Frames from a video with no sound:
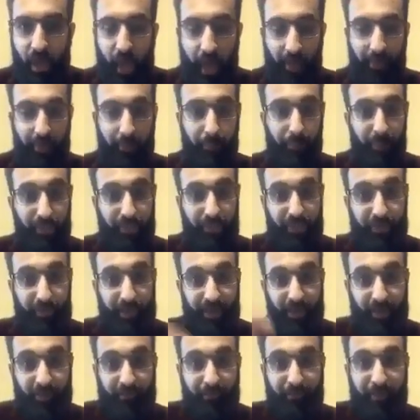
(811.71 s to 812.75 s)
and the
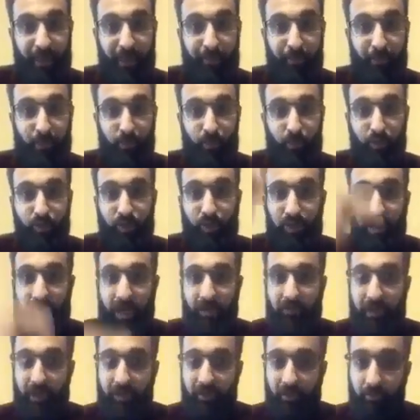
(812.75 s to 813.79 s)
butchering of people who don't
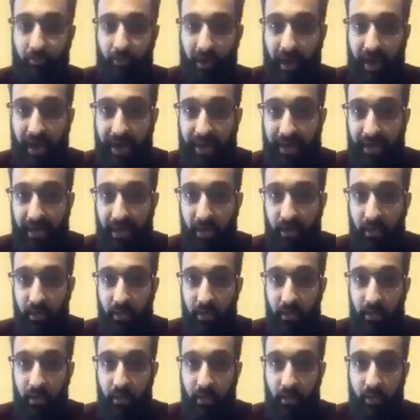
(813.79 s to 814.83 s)
agree to Buhari,
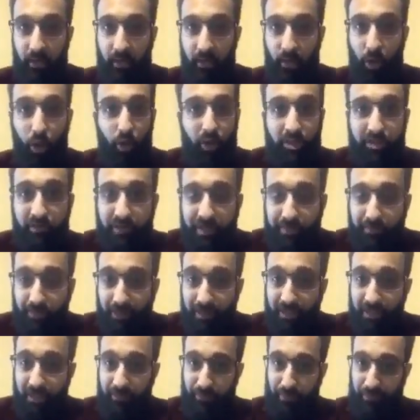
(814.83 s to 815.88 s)
who's
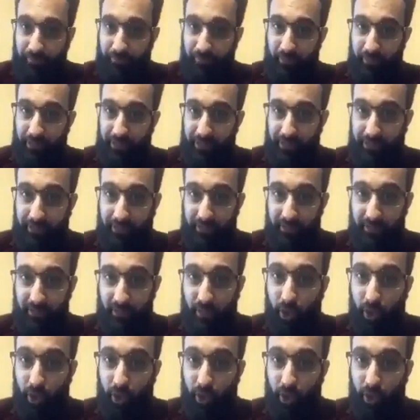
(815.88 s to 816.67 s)
responsible for this?